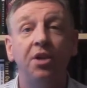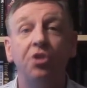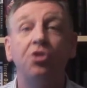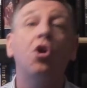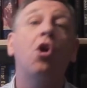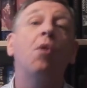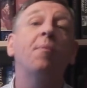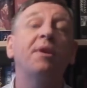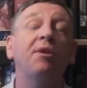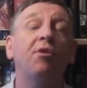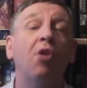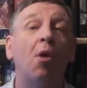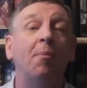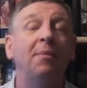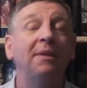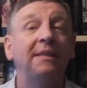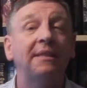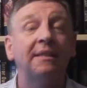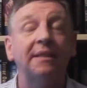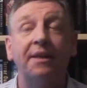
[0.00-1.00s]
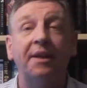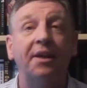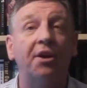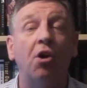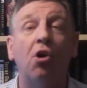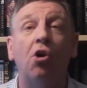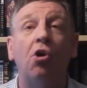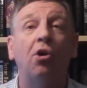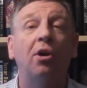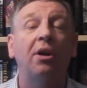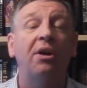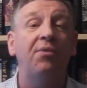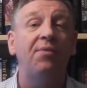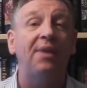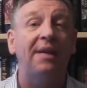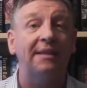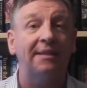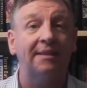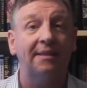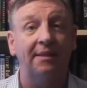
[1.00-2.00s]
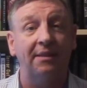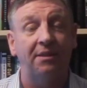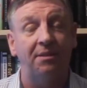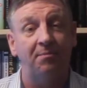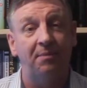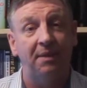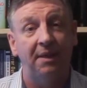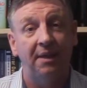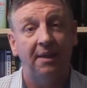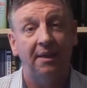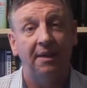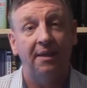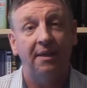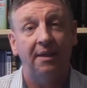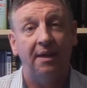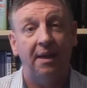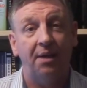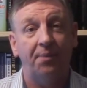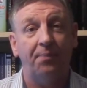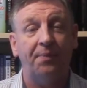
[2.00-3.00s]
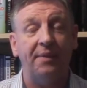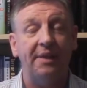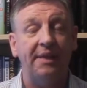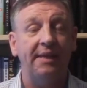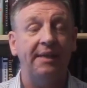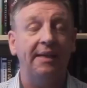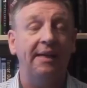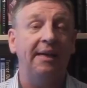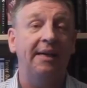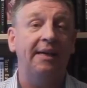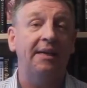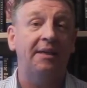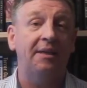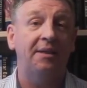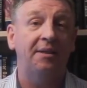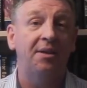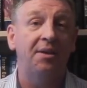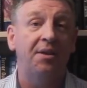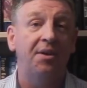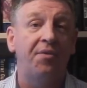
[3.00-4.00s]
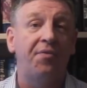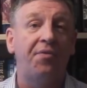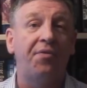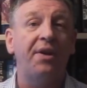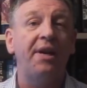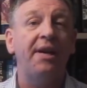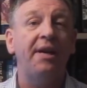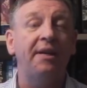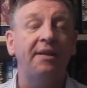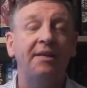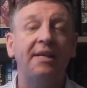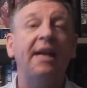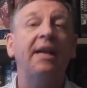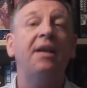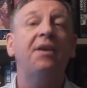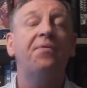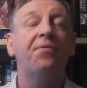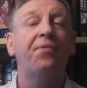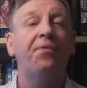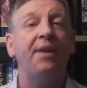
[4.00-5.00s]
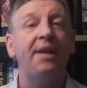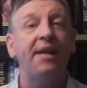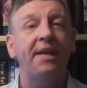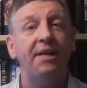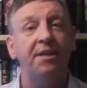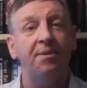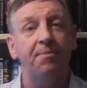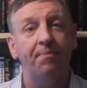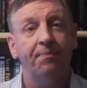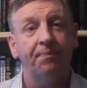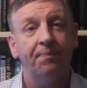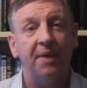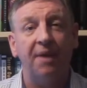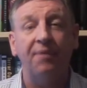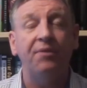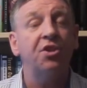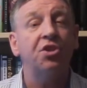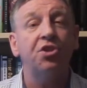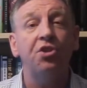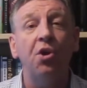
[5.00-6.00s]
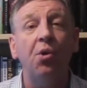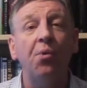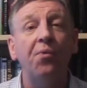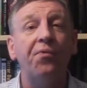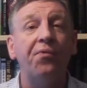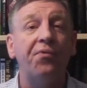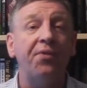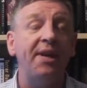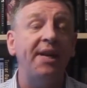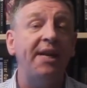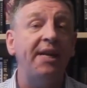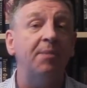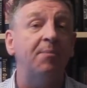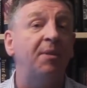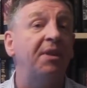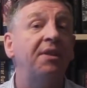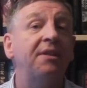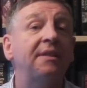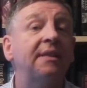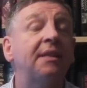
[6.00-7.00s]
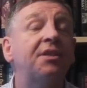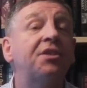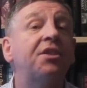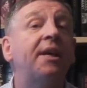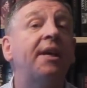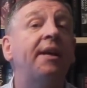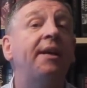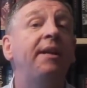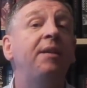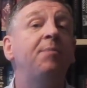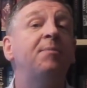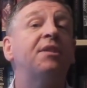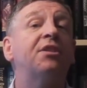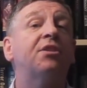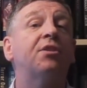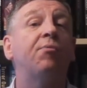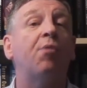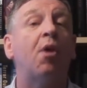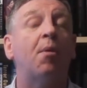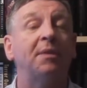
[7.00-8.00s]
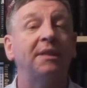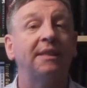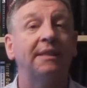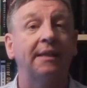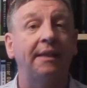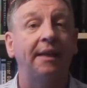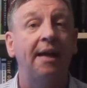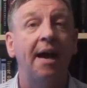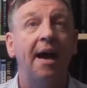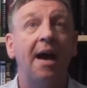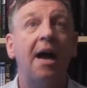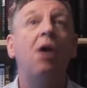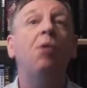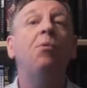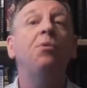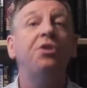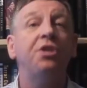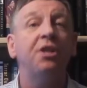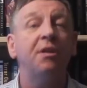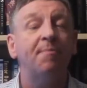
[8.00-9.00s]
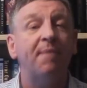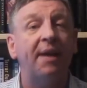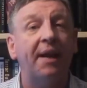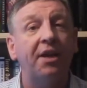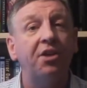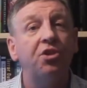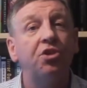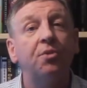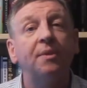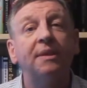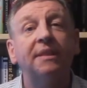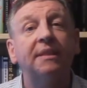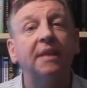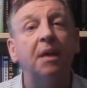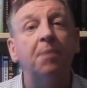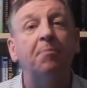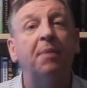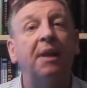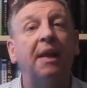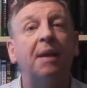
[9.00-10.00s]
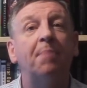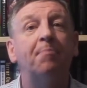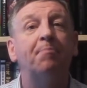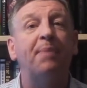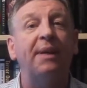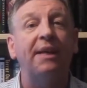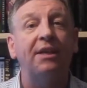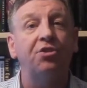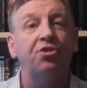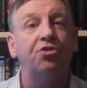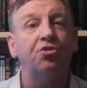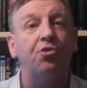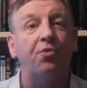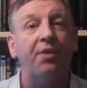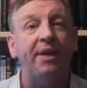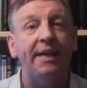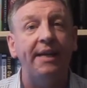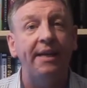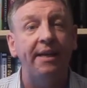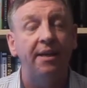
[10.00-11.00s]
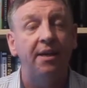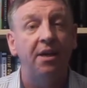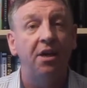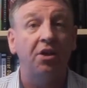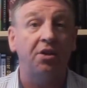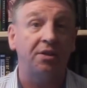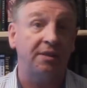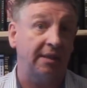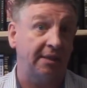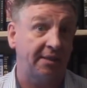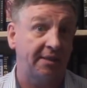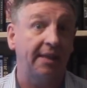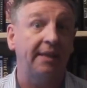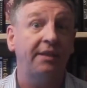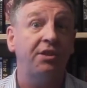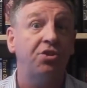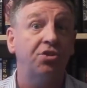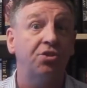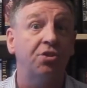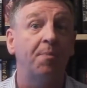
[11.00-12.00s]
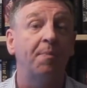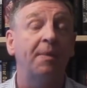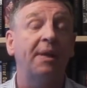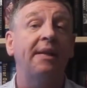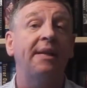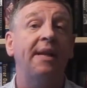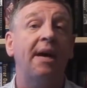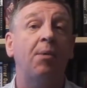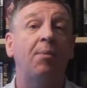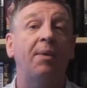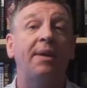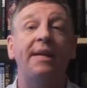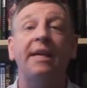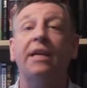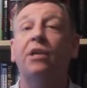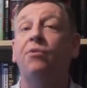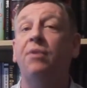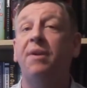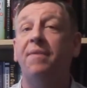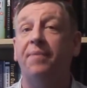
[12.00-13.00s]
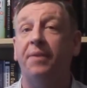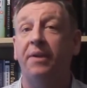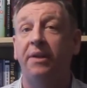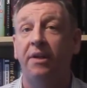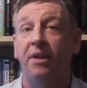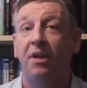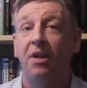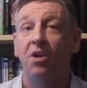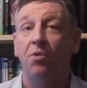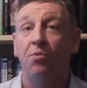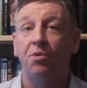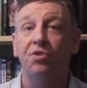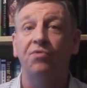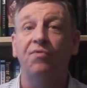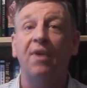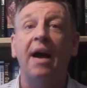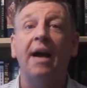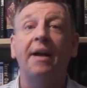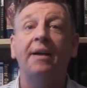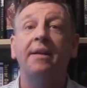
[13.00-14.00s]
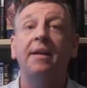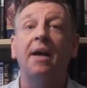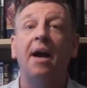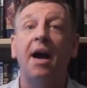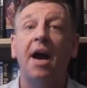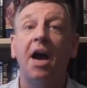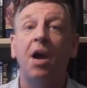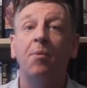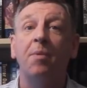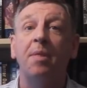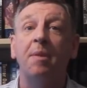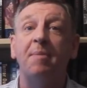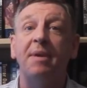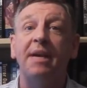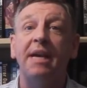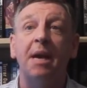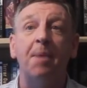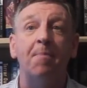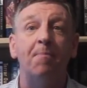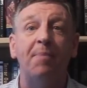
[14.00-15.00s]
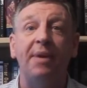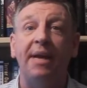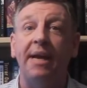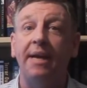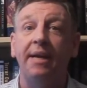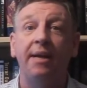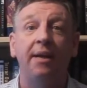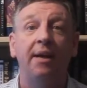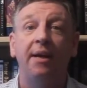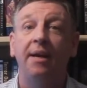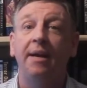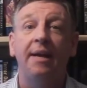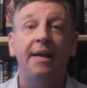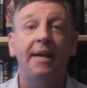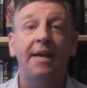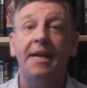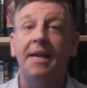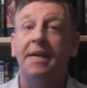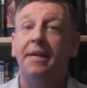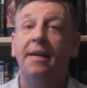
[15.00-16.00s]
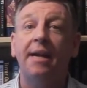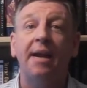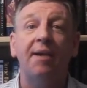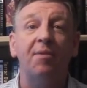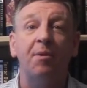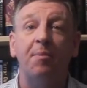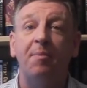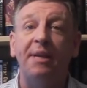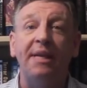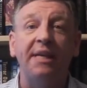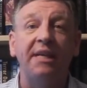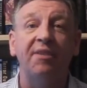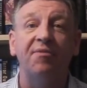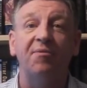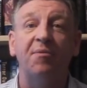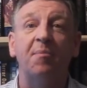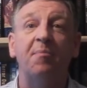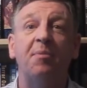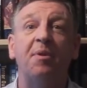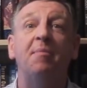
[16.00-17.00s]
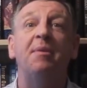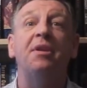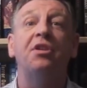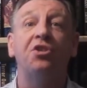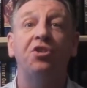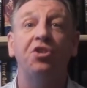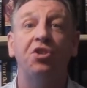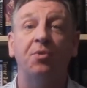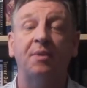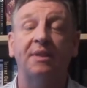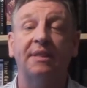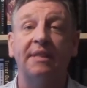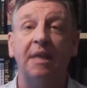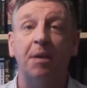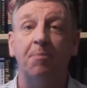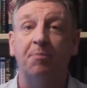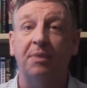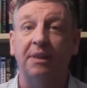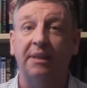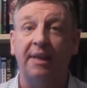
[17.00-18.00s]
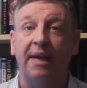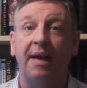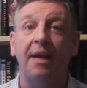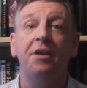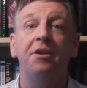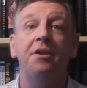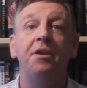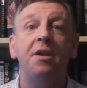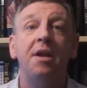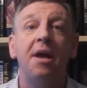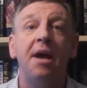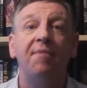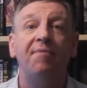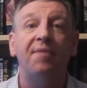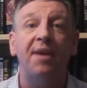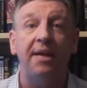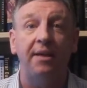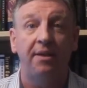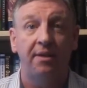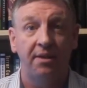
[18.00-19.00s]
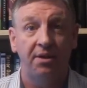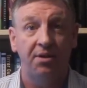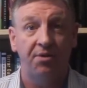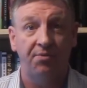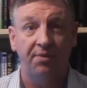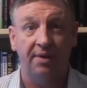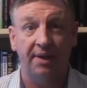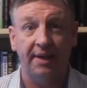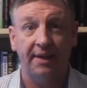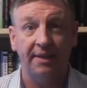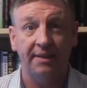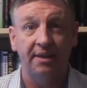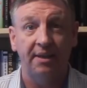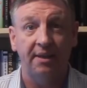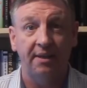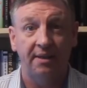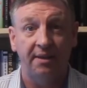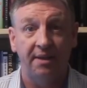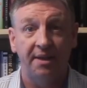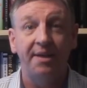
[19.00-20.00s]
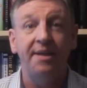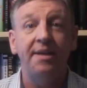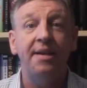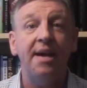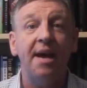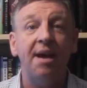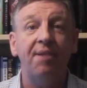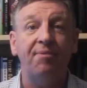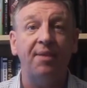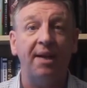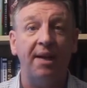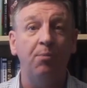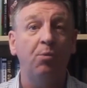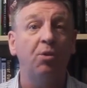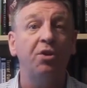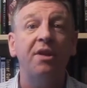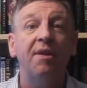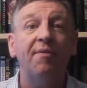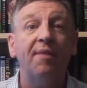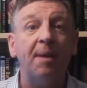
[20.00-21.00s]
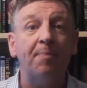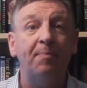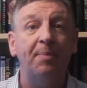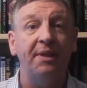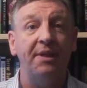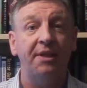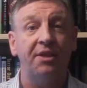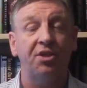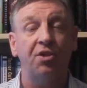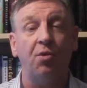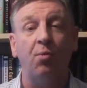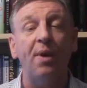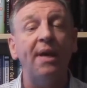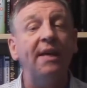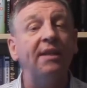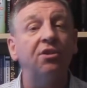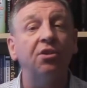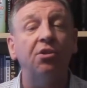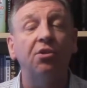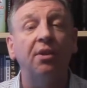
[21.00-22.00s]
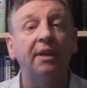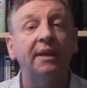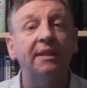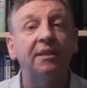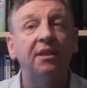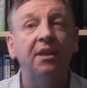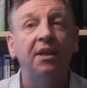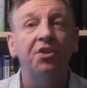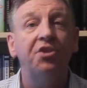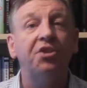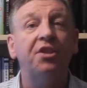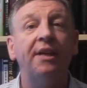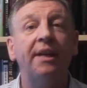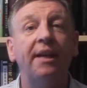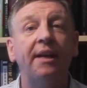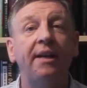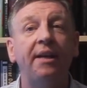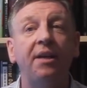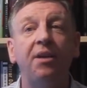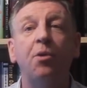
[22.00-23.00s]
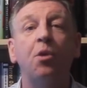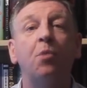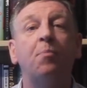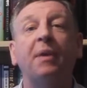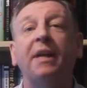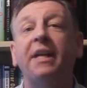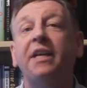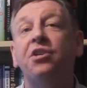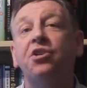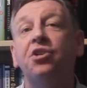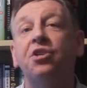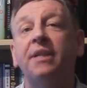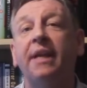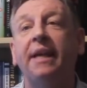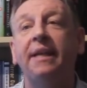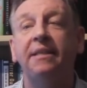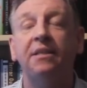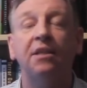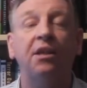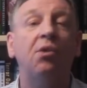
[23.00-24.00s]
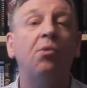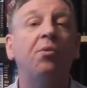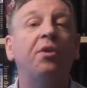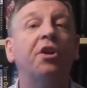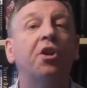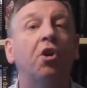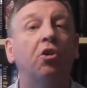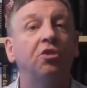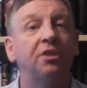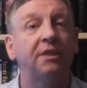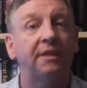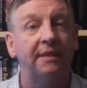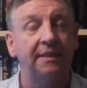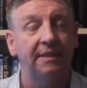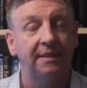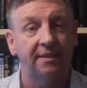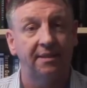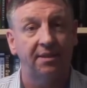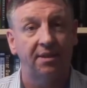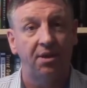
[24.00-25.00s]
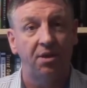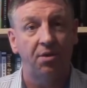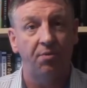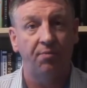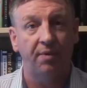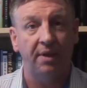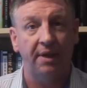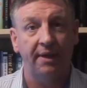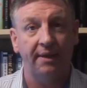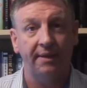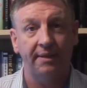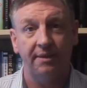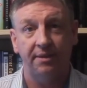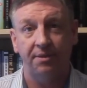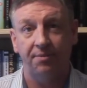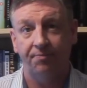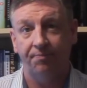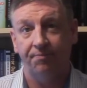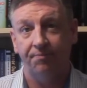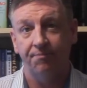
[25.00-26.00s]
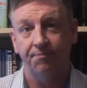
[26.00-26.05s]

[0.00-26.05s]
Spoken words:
Tommy Robinson and all the rest of them at the Day of Freedom. If there's no freedom and there's a tyranny, Mr. Robinson, how has you managed to assemble that big screen? Because I'll tell you something now, when Nick Griffin was riding high with the BNP, he'd never been given permission to assemble that. Never, right? Never. It wouldn't have happened. So where's all this tyranny of the police state? A load of nonsense, right?